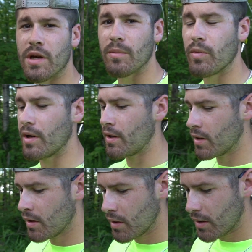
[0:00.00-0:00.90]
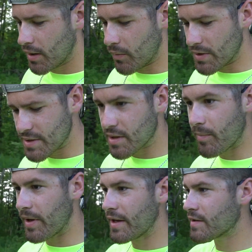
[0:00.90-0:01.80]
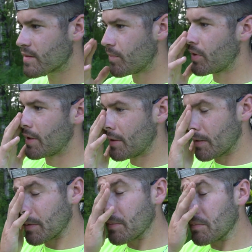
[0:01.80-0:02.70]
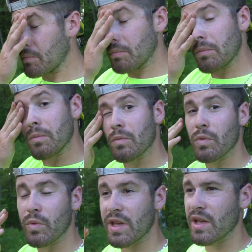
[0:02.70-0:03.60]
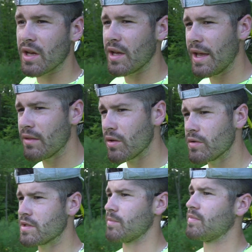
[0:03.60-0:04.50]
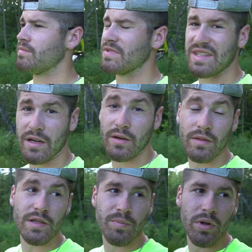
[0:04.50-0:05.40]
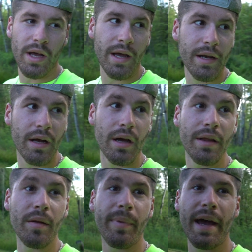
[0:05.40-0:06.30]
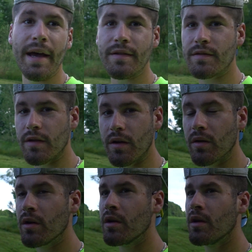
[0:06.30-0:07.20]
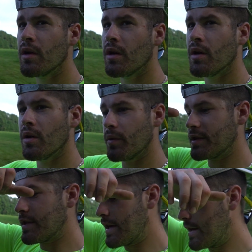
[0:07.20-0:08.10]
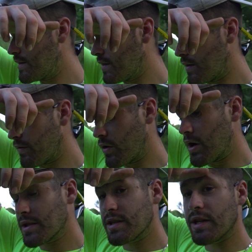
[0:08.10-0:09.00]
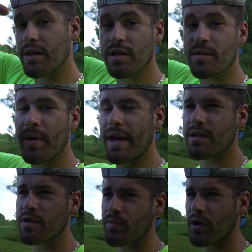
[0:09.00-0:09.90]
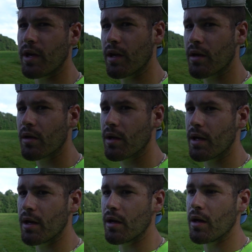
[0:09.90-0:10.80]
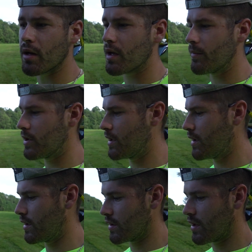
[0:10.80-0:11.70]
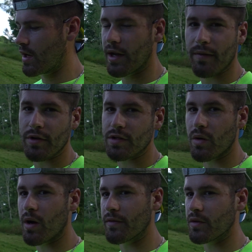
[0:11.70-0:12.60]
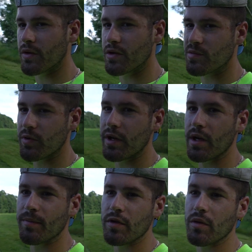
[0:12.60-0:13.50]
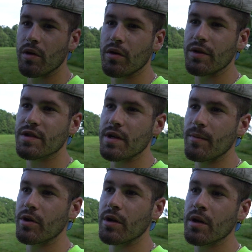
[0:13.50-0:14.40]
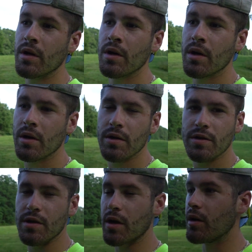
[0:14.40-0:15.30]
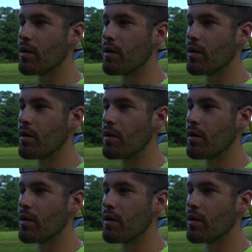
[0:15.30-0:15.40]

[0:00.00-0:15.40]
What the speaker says: on, but it wasn't the best. But we had loads of deer in this plot in the past, so we decided to frost seed it this past spring and come in here and cut it every so often during the spring up to early summer. So